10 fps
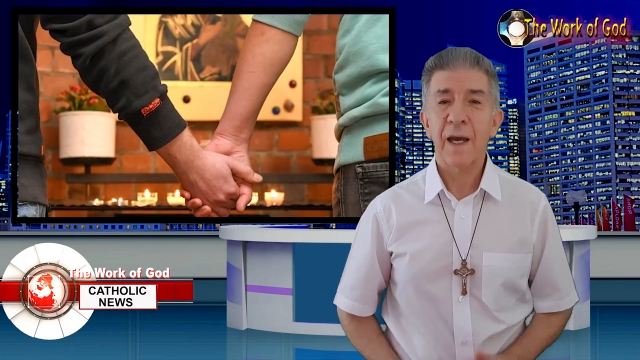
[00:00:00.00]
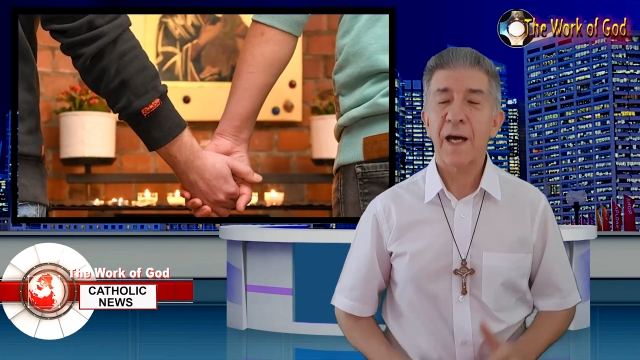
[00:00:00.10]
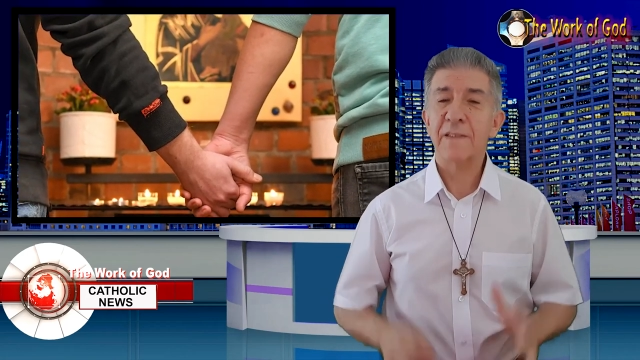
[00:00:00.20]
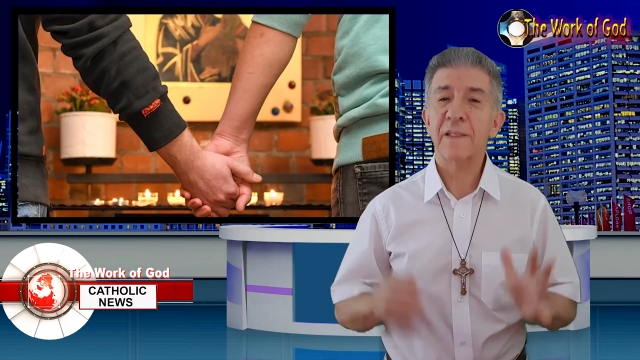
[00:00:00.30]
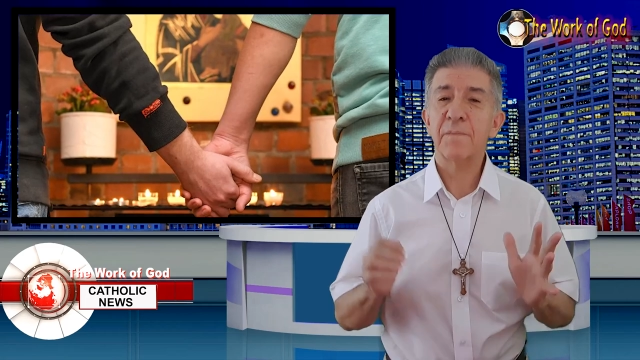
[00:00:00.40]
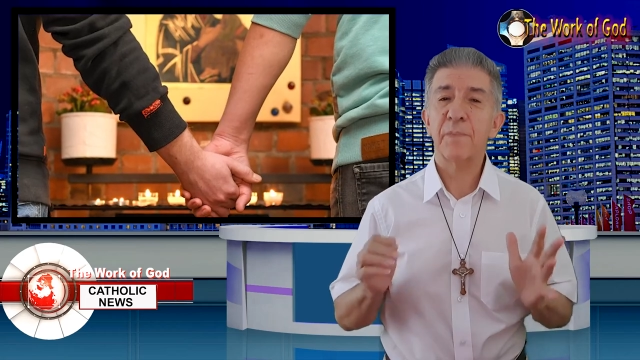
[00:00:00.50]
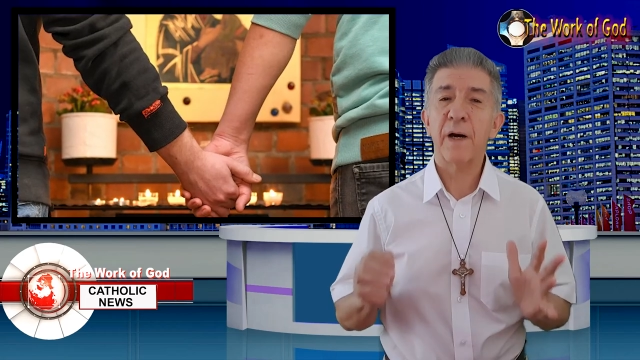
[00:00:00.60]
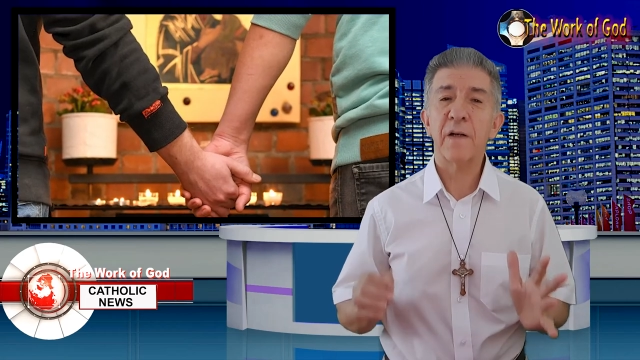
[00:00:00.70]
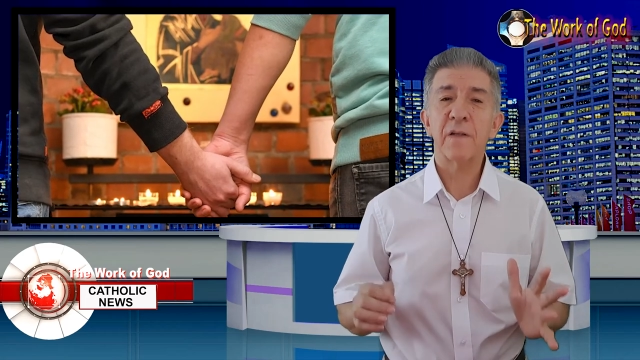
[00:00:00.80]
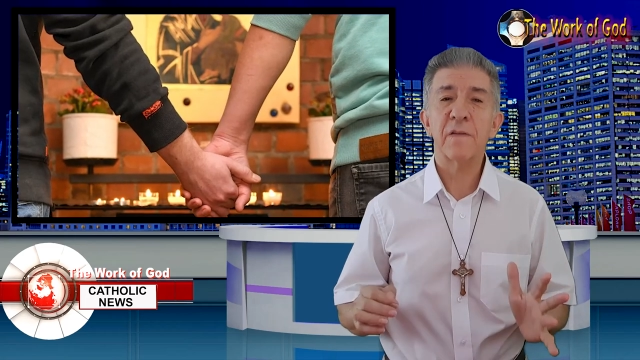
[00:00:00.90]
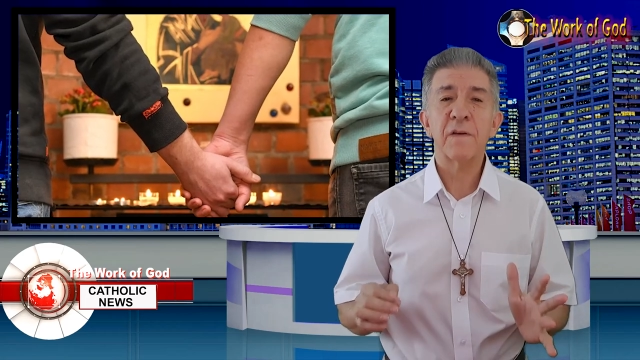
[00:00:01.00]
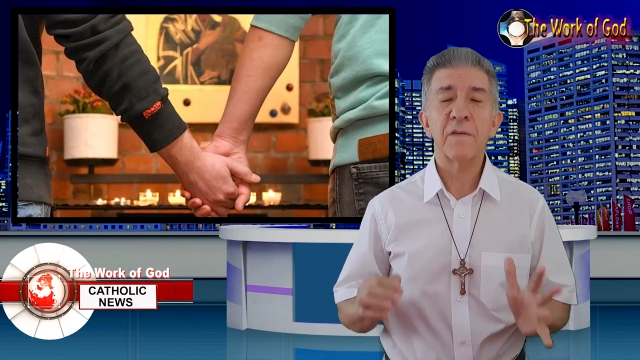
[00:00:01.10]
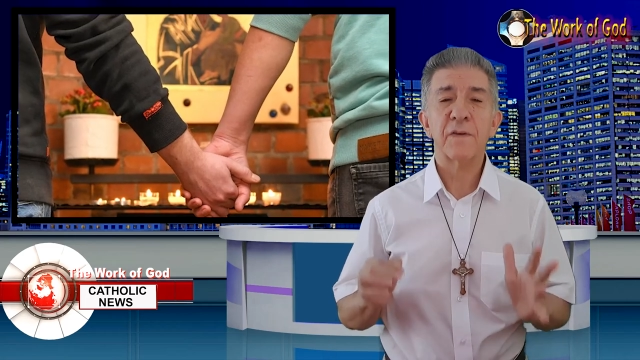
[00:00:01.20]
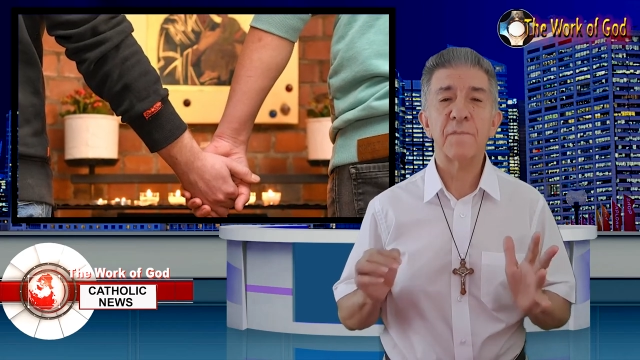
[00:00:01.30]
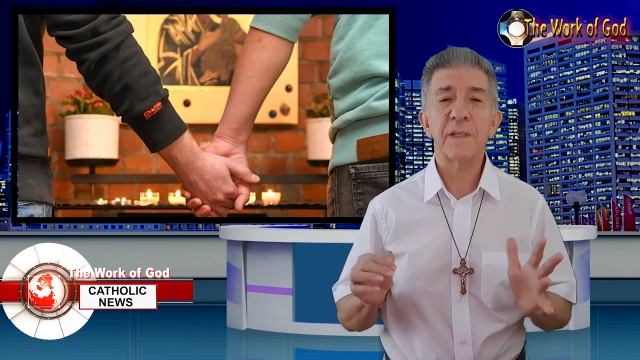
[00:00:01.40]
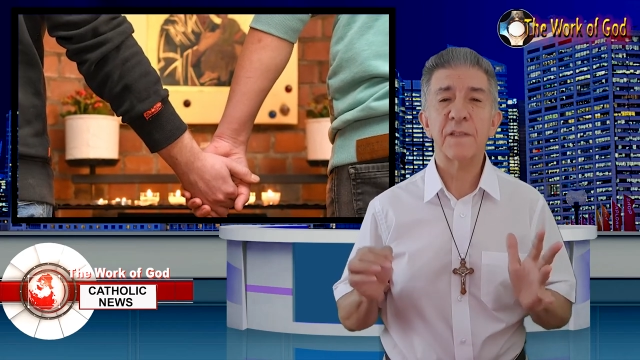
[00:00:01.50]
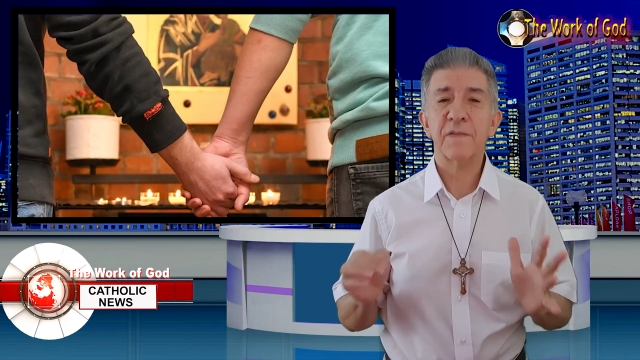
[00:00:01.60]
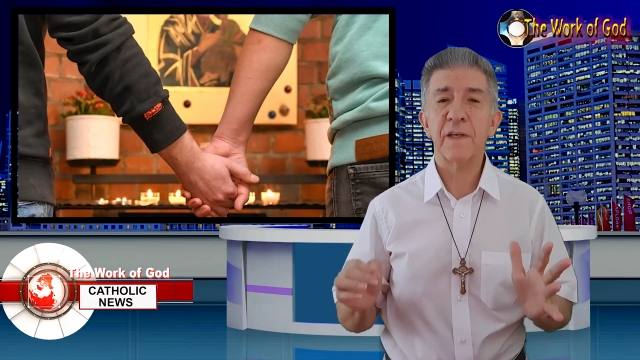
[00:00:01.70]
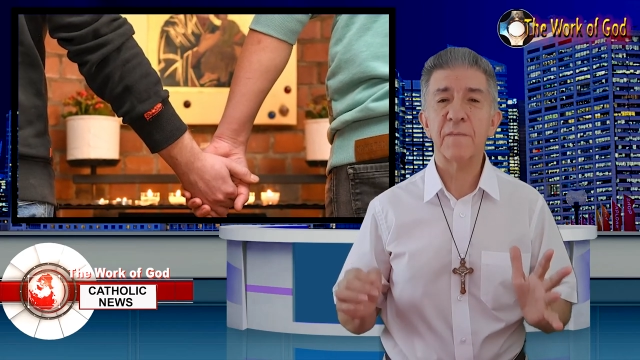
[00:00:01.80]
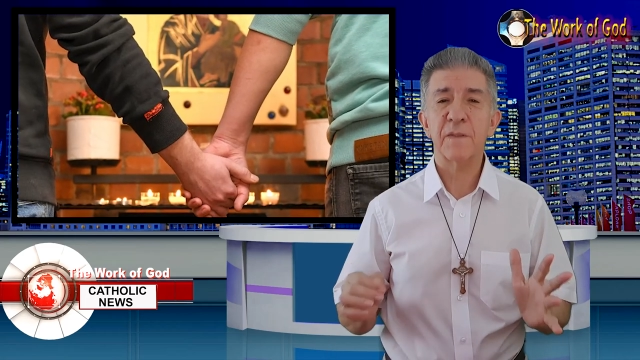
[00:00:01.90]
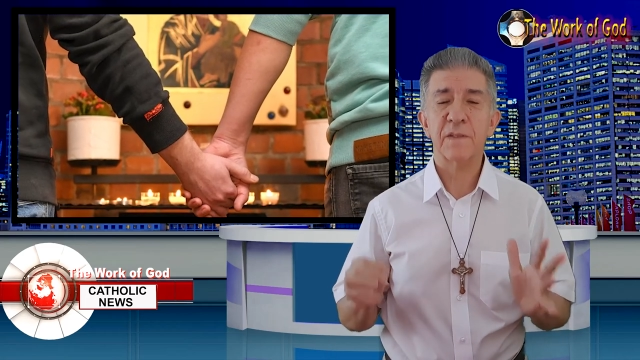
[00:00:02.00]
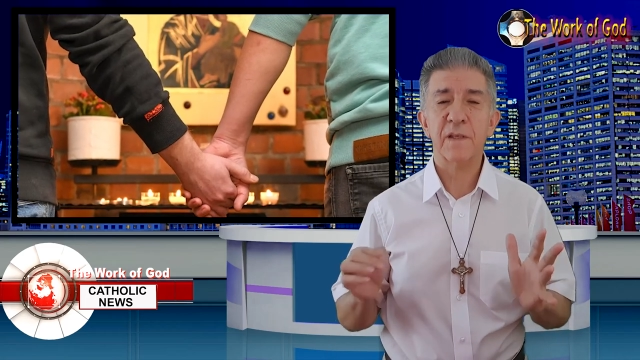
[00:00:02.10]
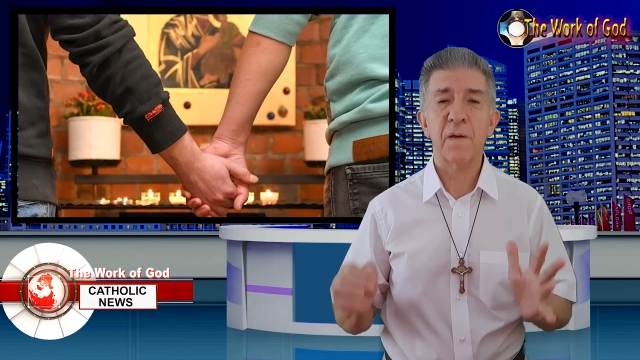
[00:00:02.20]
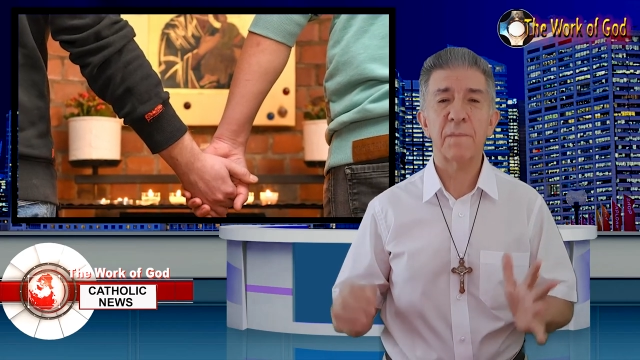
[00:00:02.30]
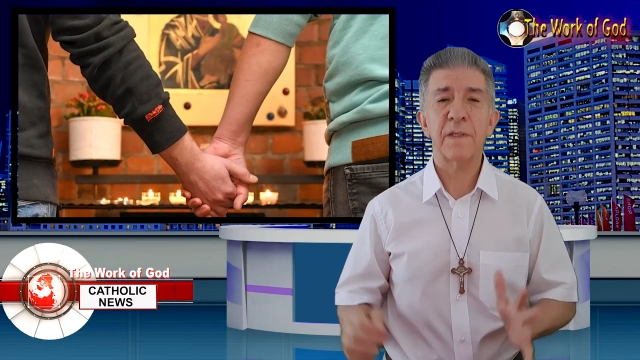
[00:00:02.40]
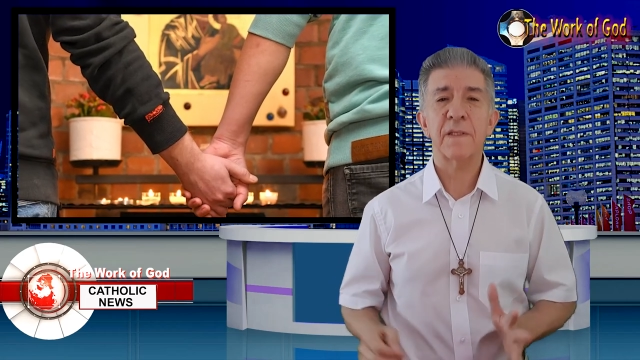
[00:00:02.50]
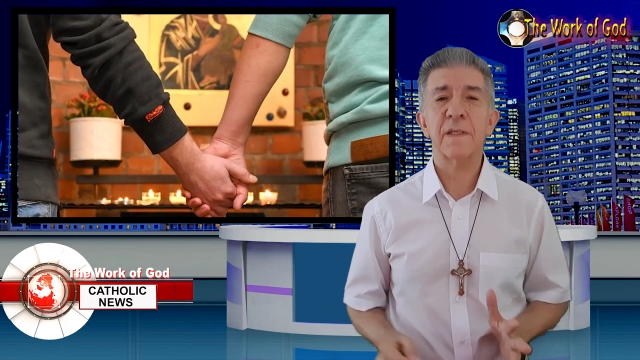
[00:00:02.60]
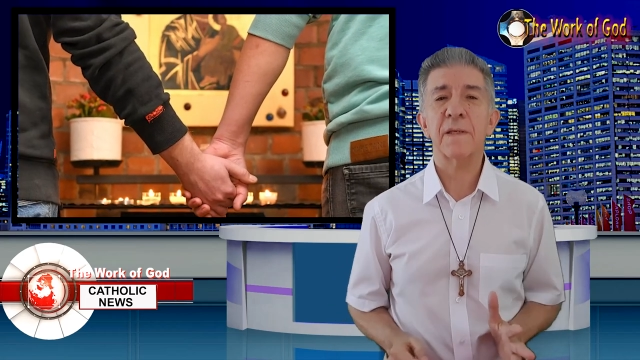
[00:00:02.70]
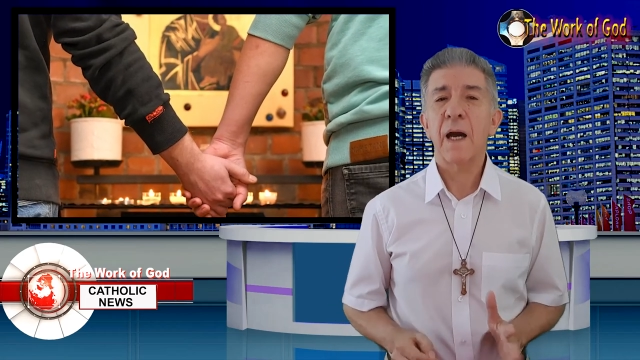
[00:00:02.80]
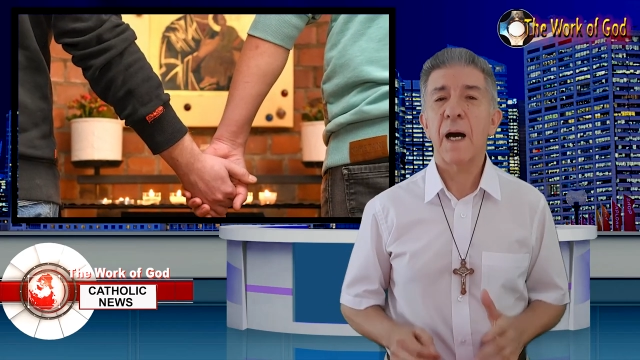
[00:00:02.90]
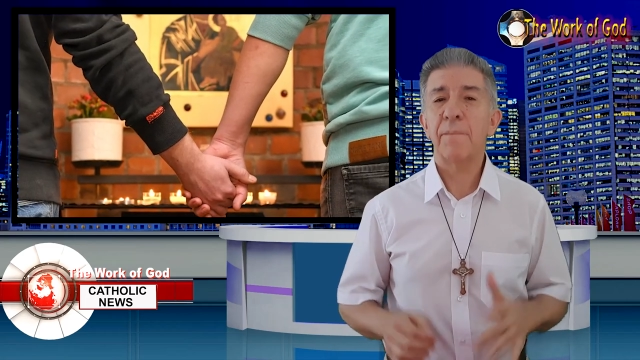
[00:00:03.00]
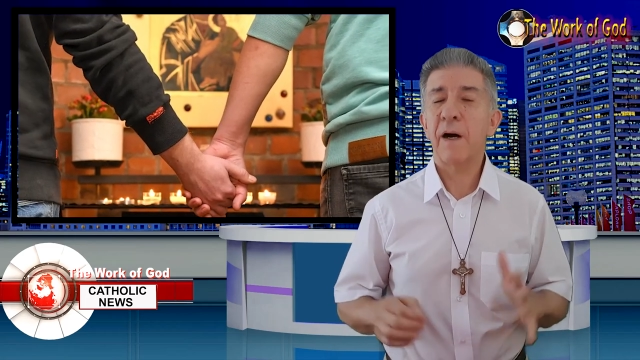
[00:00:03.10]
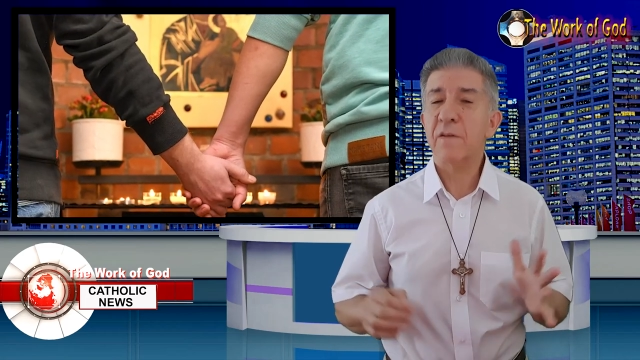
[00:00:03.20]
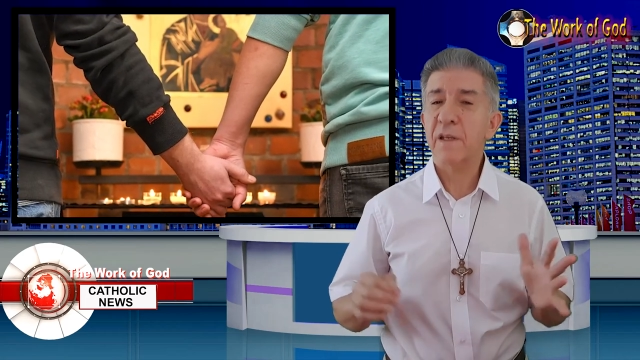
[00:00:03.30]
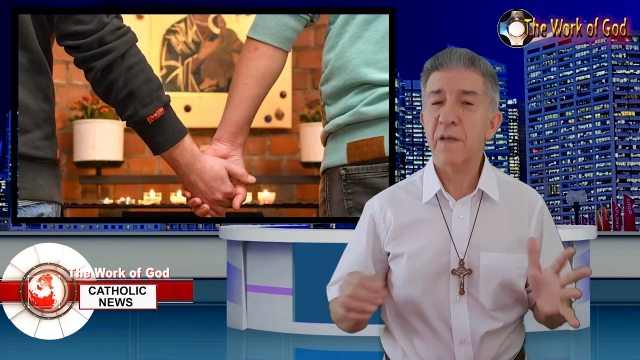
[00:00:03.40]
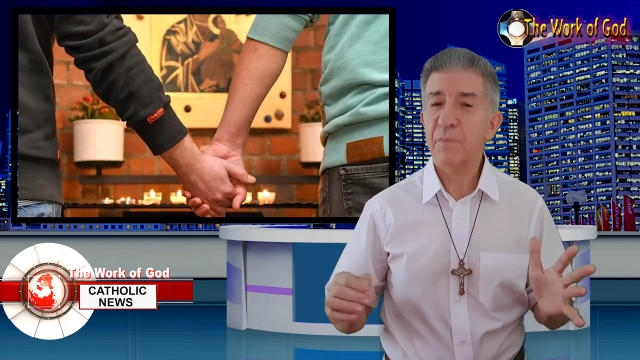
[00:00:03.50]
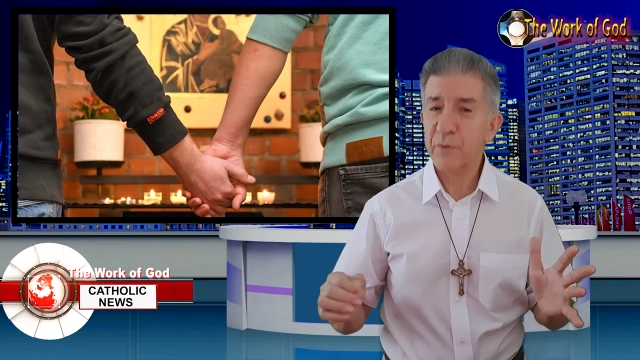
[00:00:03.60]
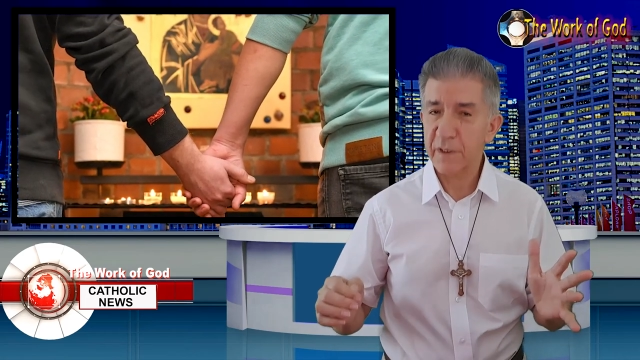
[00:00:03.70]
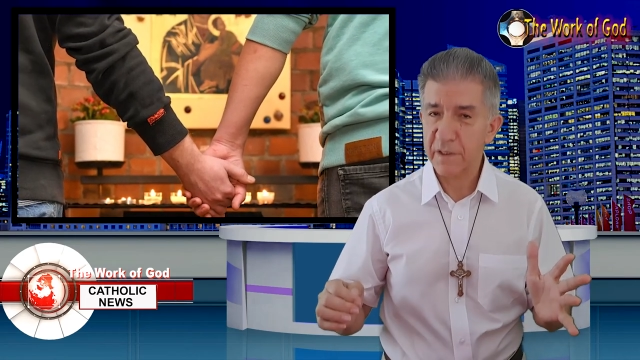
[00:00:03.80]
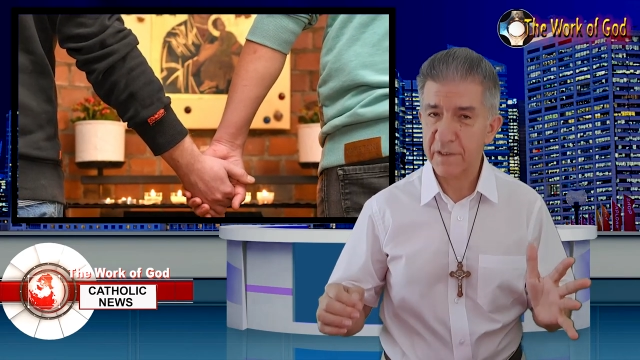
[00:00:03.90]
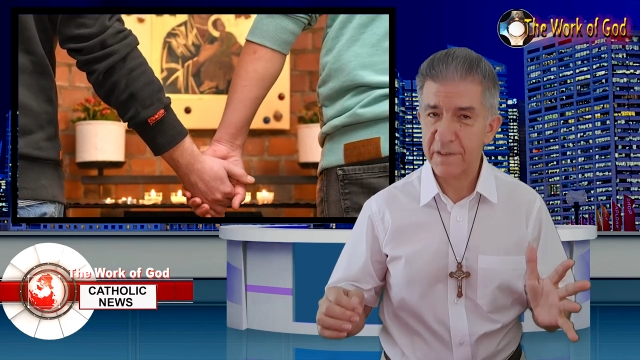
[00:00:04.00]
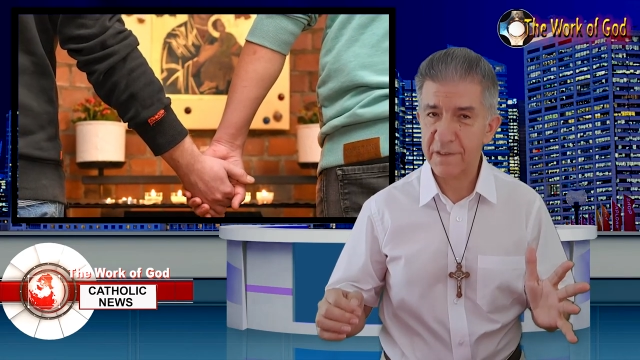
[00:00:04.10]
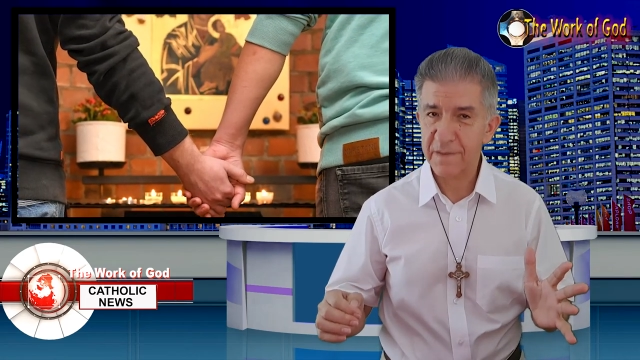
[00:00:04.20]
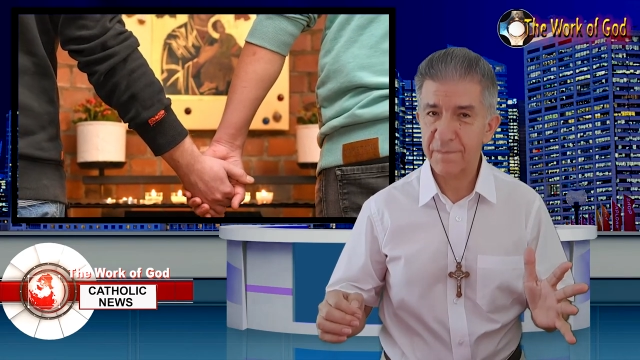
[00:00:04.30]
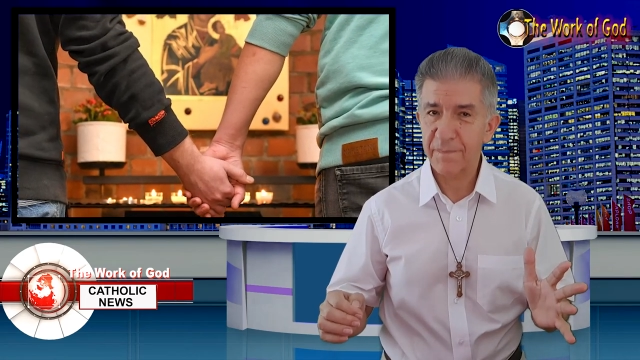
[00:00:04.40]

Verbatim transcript: has departed from his famous comment about gay priests.